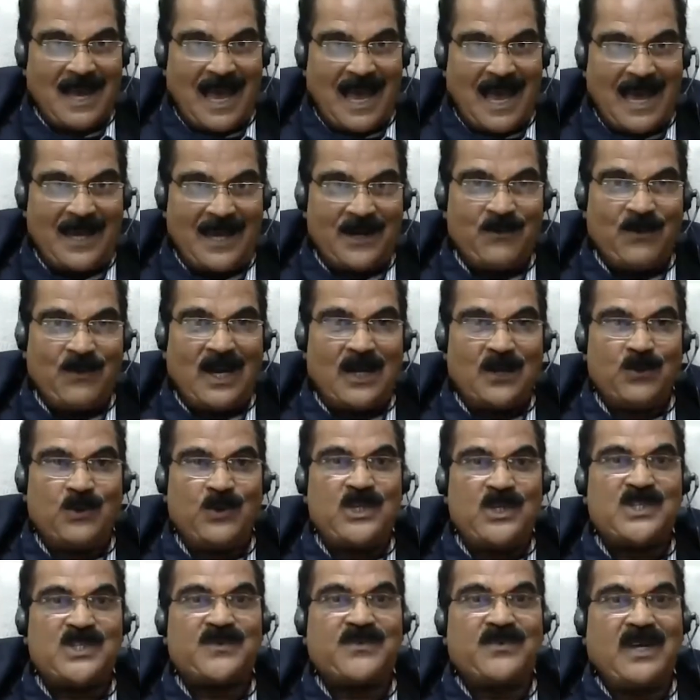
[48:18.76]
And one
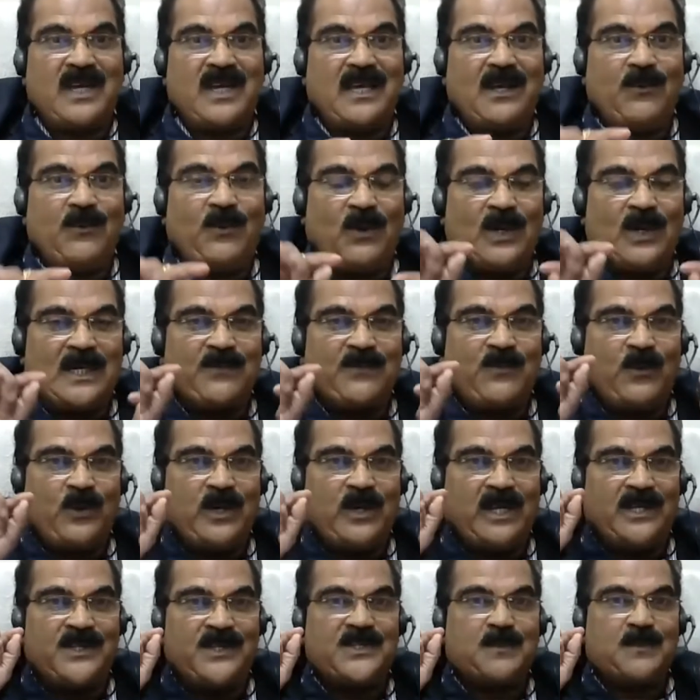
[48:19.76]
who is one who
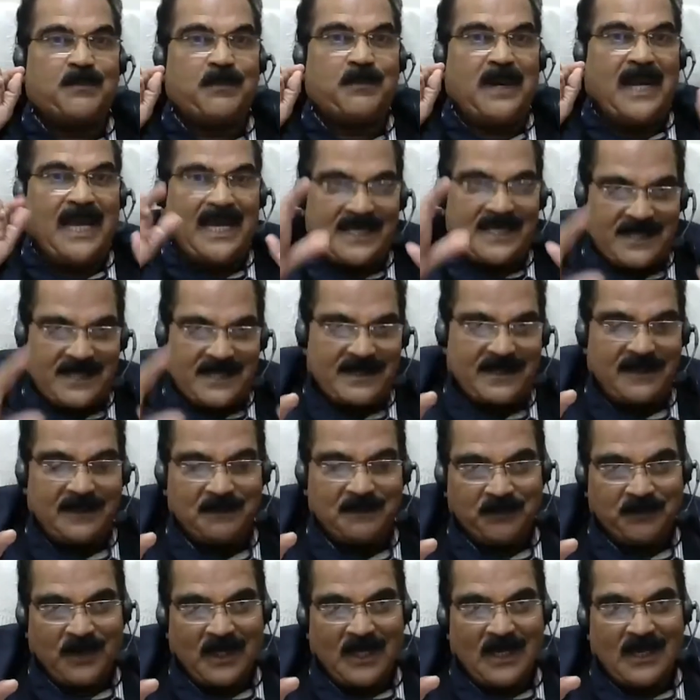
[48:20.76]
is blessed,
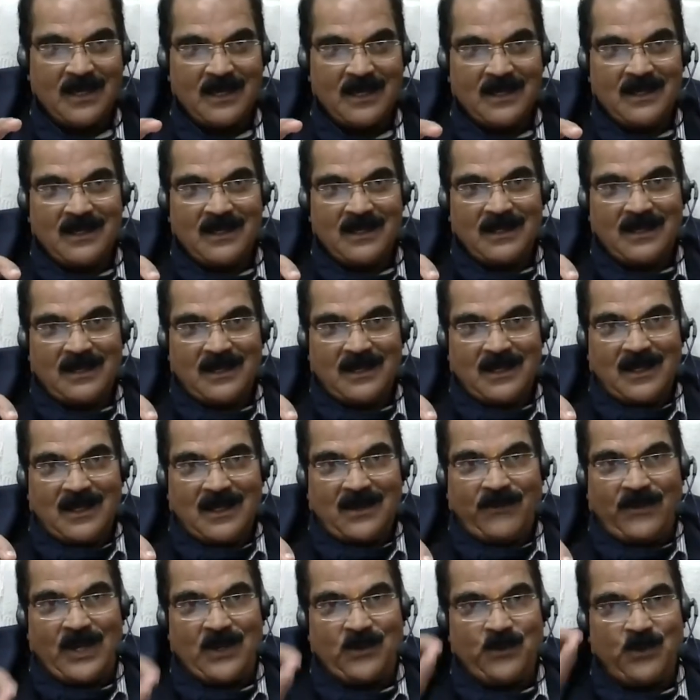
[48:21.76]

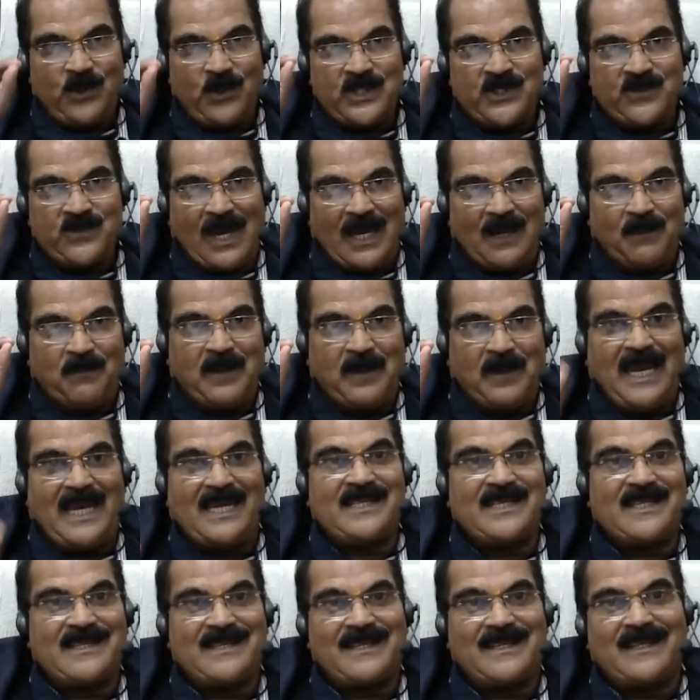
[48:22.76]
one who is well
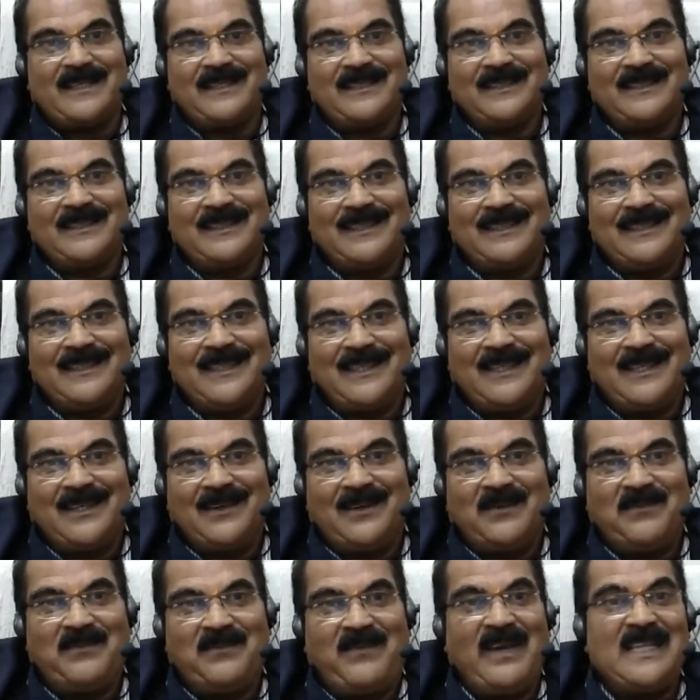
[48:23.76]
blessed,
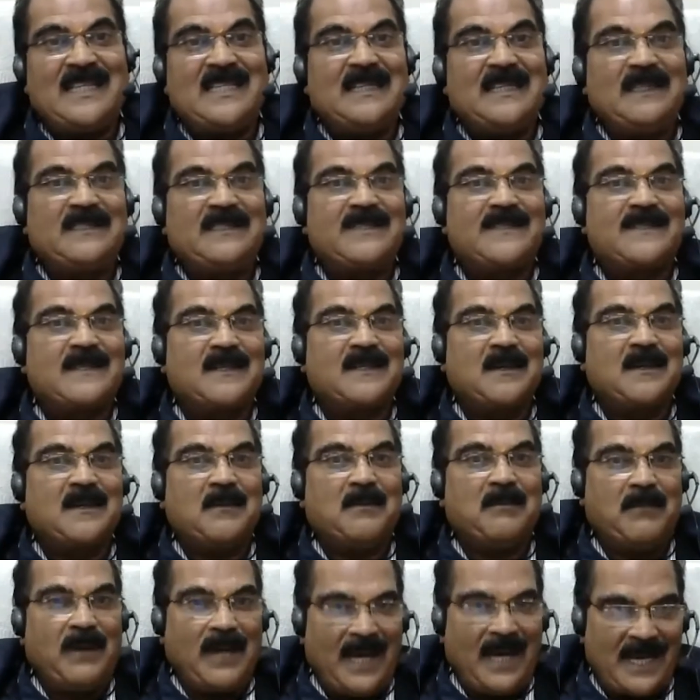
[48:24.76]
feels
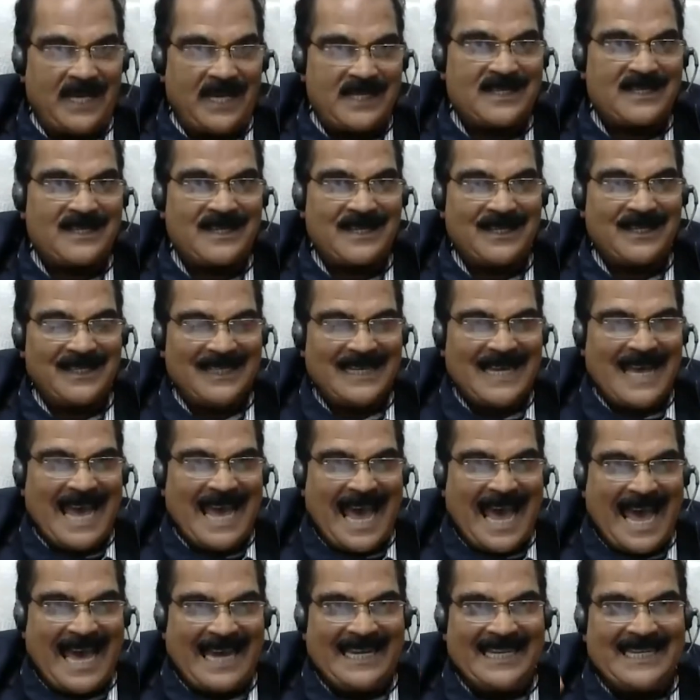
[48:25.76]
blessed
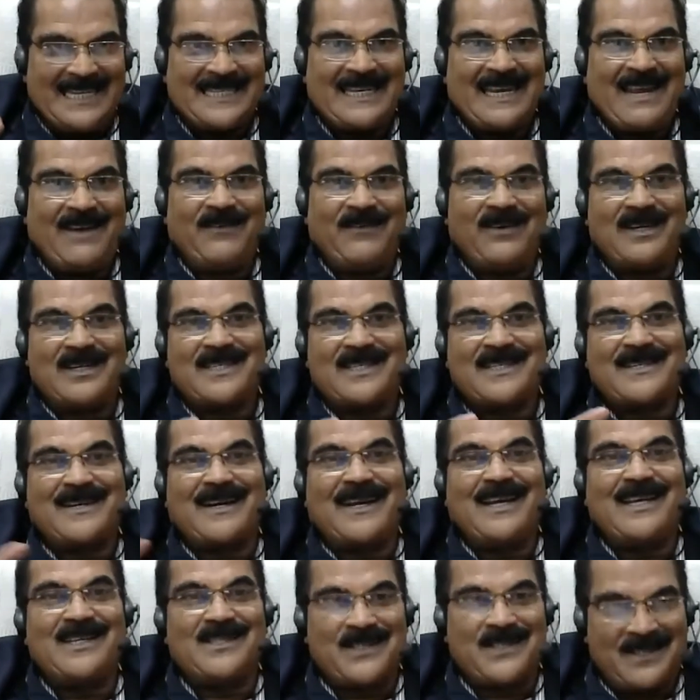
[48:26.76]
and is never
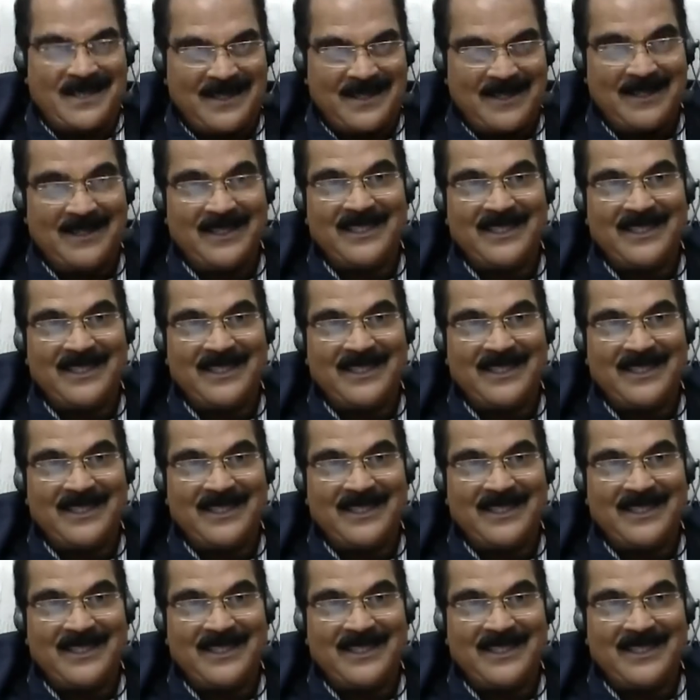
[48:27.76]
stressed.